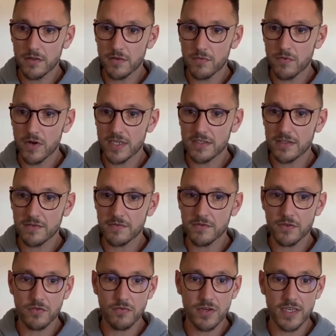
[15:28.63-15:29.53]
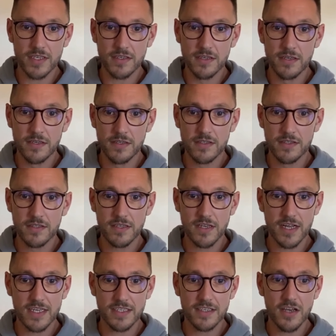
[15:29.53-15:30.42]
the rest of the grid
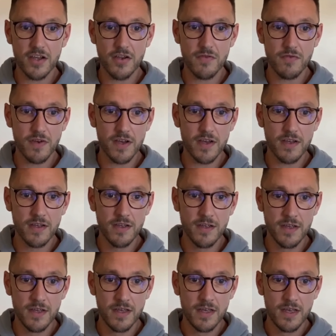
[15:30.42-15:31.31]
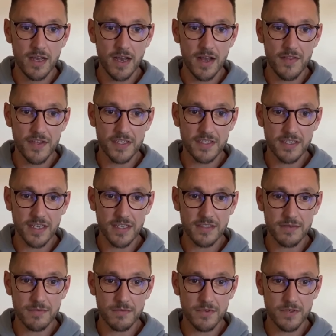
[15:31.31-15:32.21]
slides over, and this
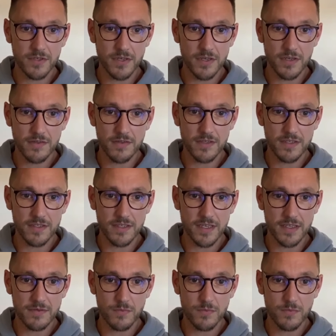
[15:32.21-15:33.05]
gets, this gets